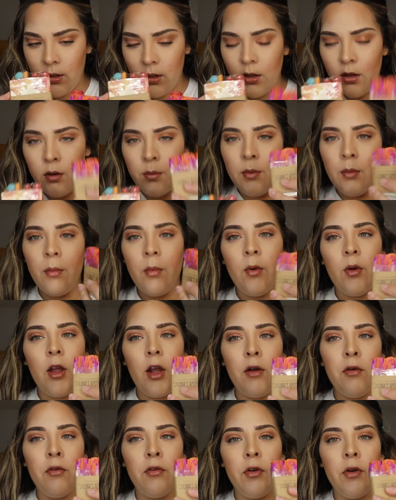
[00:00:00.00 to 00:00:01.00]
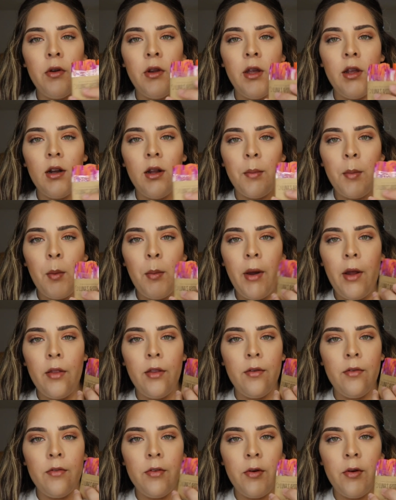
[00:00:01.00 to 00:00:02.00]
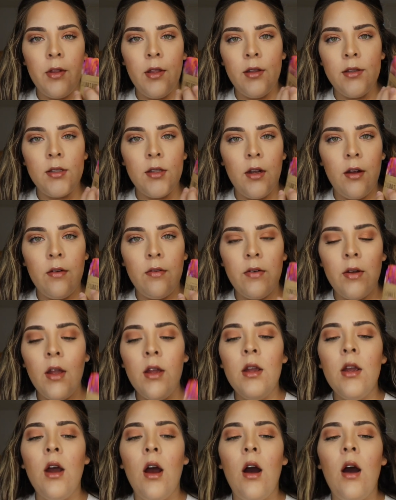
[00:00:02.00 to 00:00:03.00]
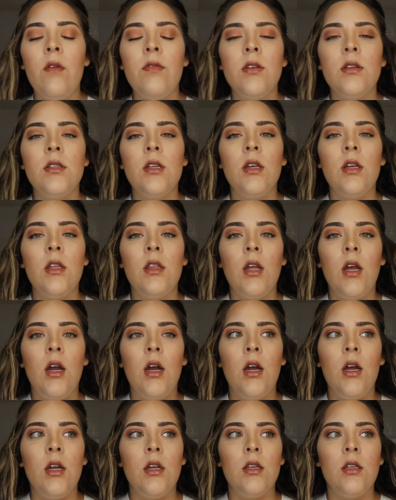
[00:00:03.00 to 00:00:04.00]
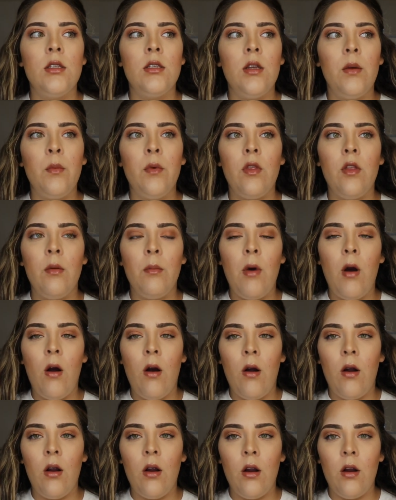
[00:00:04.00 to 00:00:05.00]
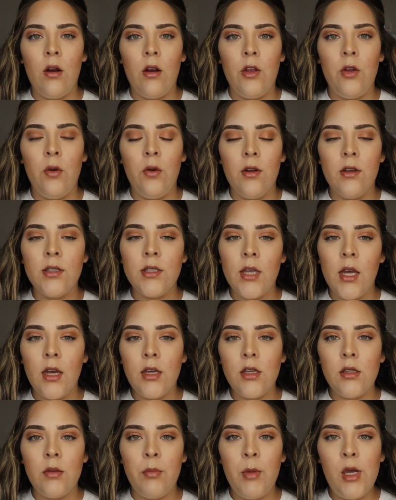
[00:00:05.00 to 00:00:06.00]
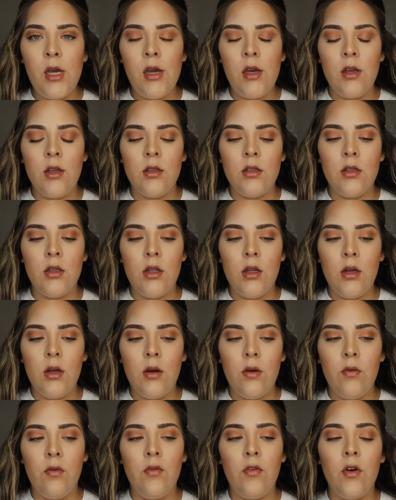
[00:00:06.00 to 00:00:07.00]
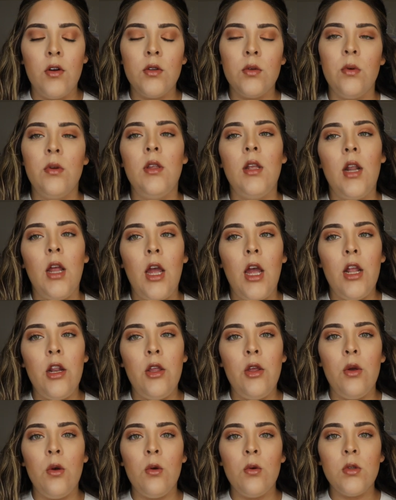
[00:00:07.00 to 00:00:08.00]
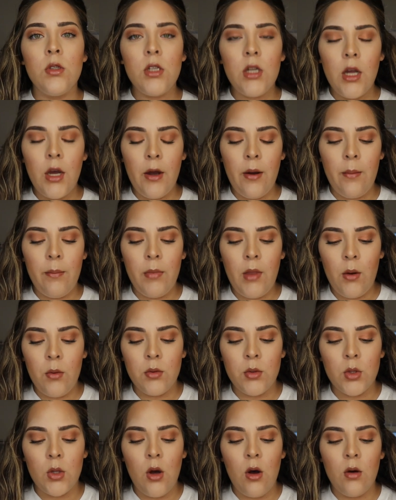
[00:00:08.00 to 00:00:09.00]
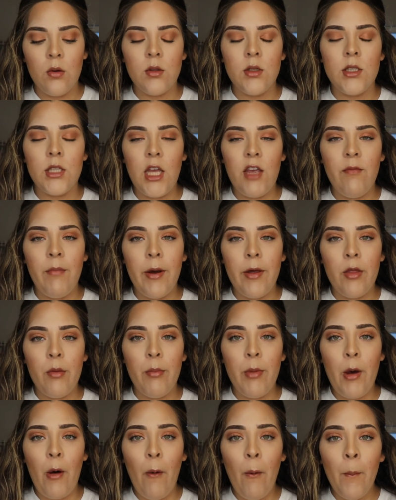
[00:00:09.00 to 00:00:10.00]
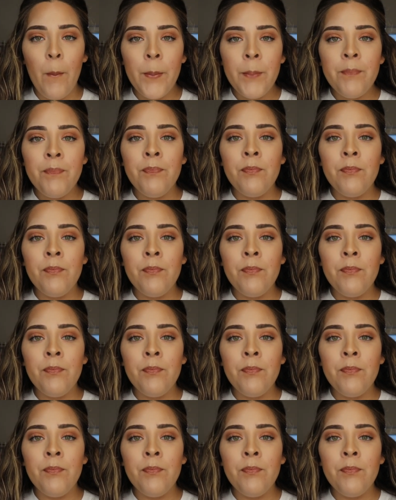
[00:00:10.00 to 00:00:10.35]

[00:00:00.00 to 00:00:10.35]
a little bit more like fruity and I'm about the fruity stuff. I have to say that some of them are unisex because the first one that I had used um, that was called Saved by the Bell,